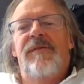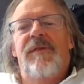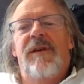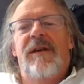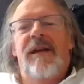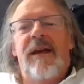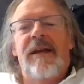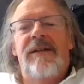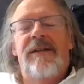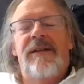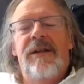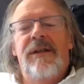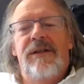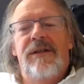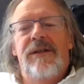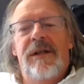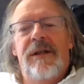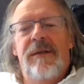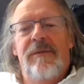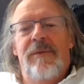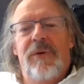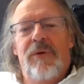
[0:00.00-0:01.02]
forgetting is
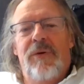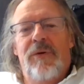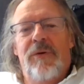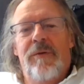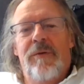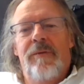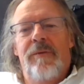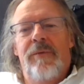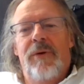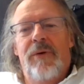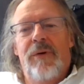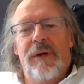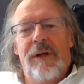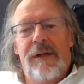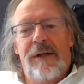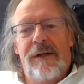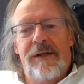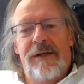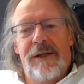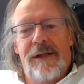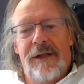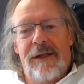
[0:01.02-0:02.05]
an important point,
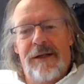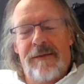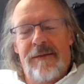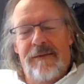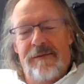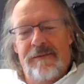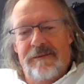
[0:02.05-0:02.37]
isn't it?